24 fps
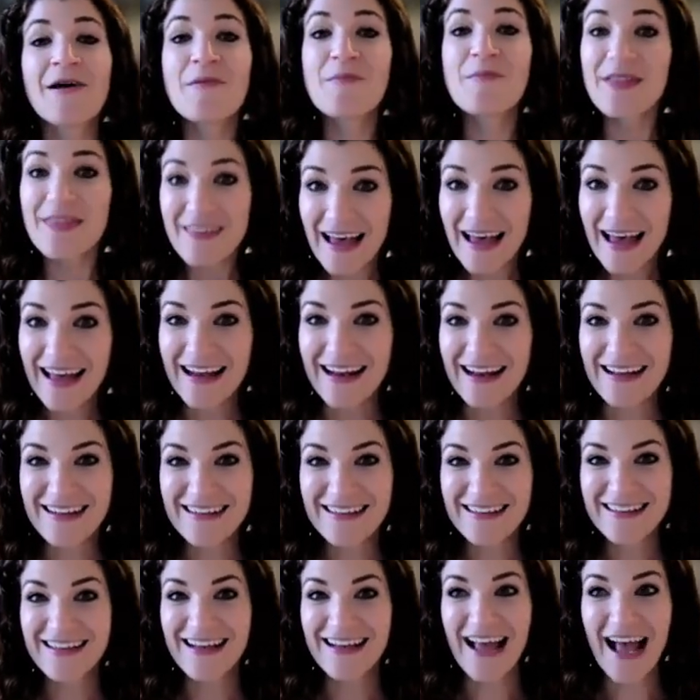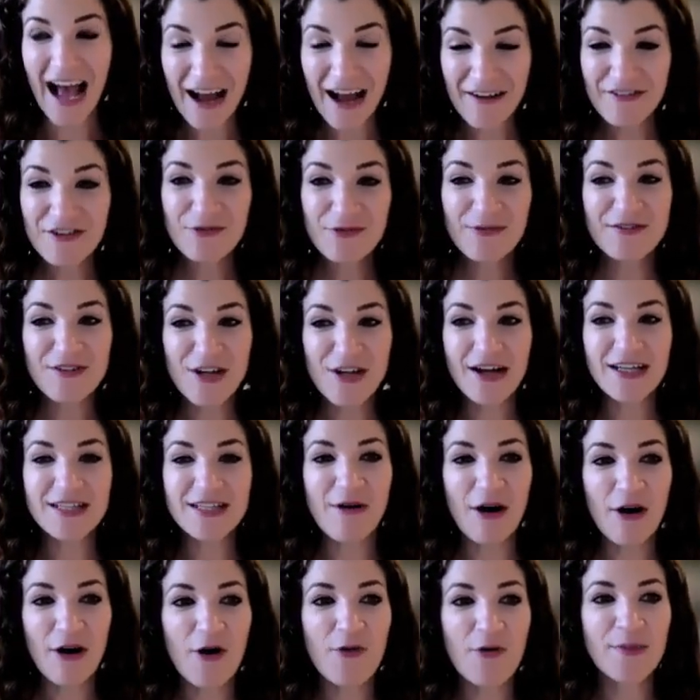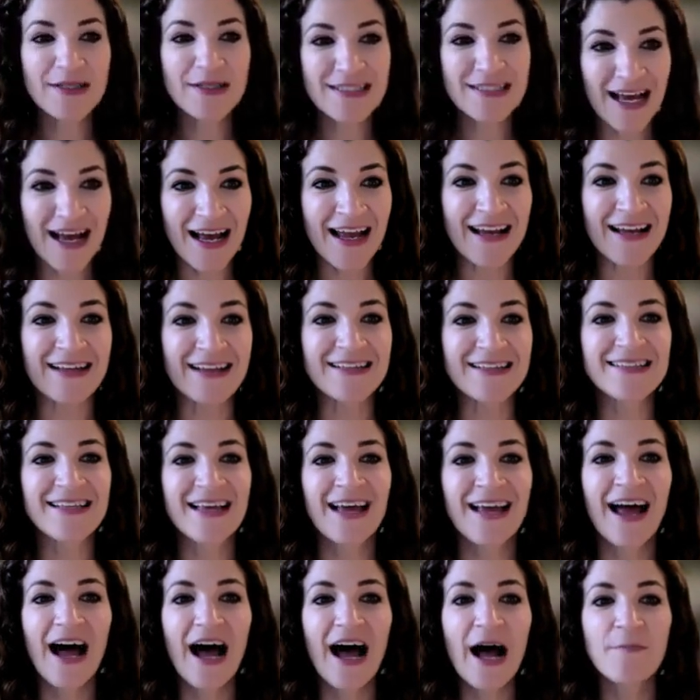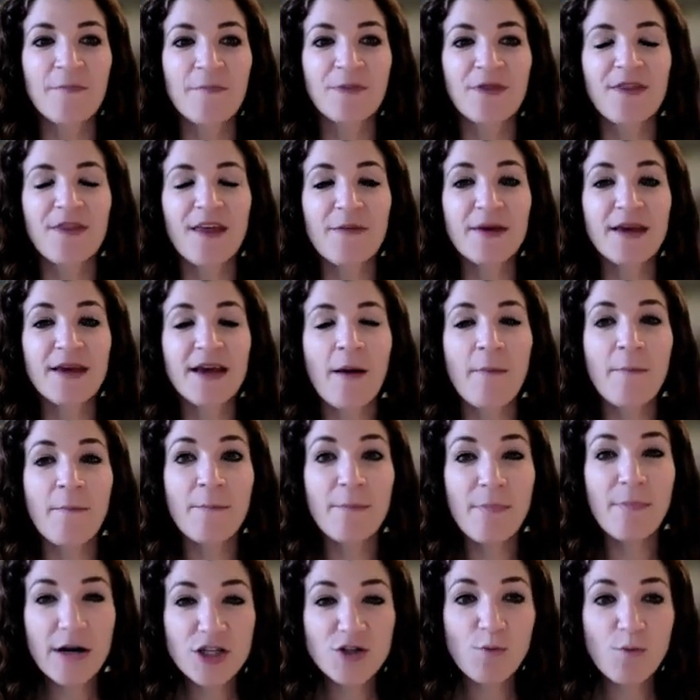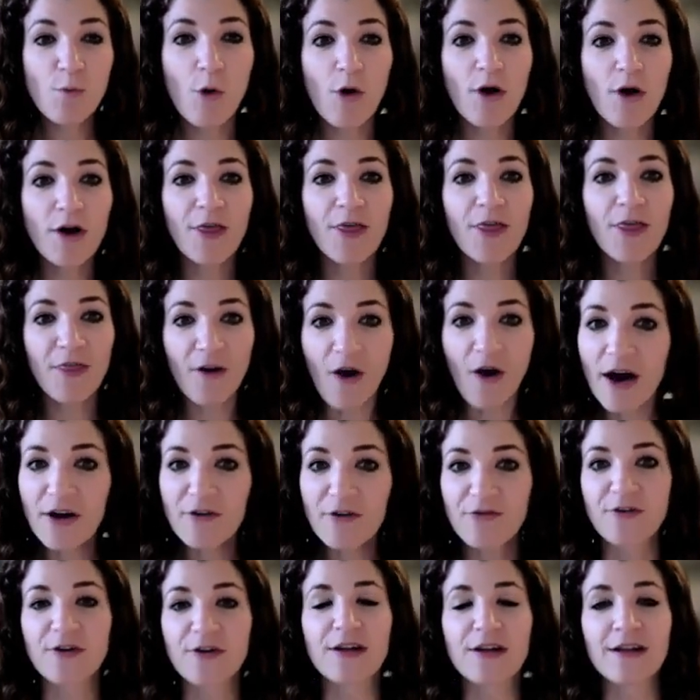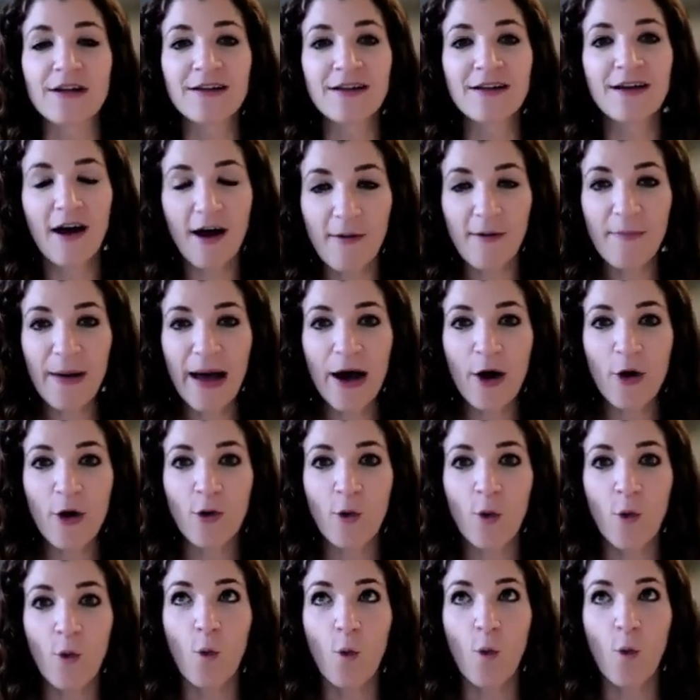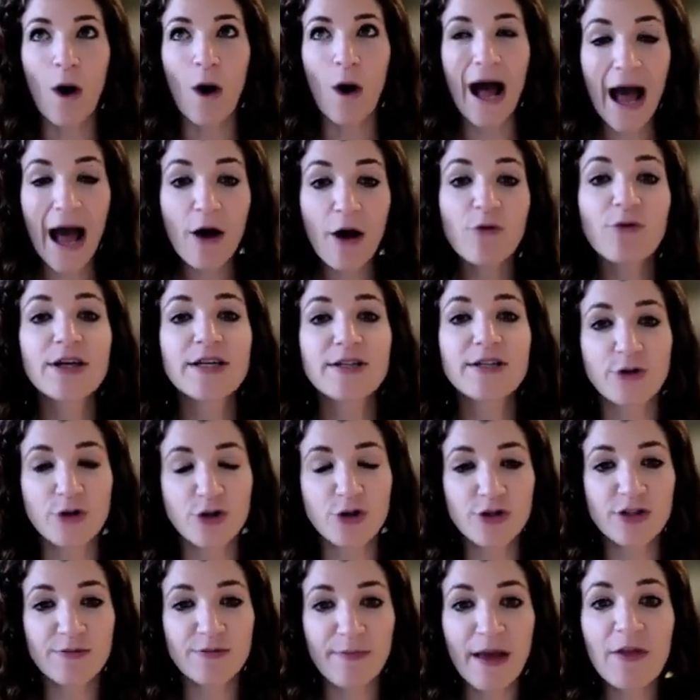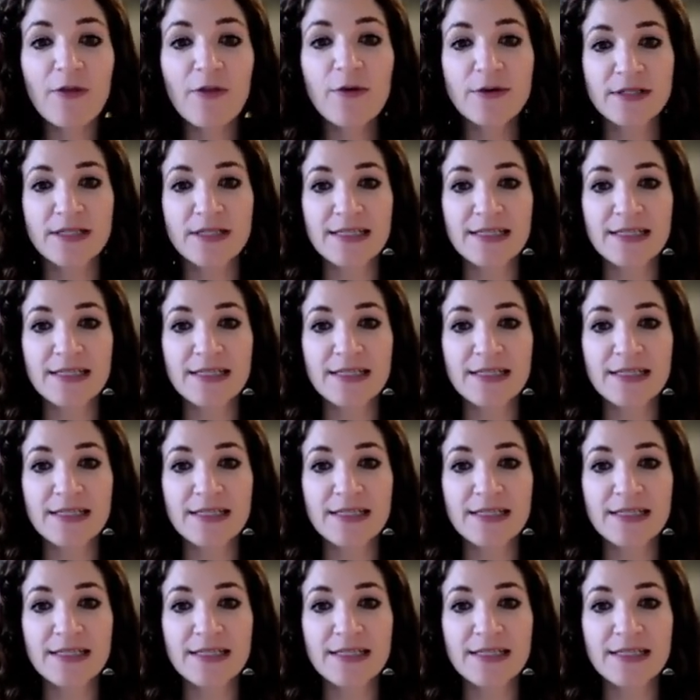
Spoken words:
But then, after we talked about open science, they become much more thoughtful about how researchers made those